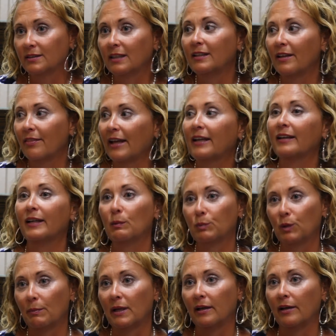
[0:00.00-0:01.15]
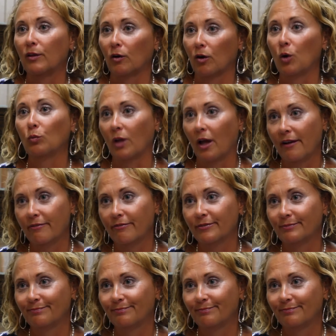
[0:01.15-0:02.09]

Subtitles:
that then they can implement in their own life.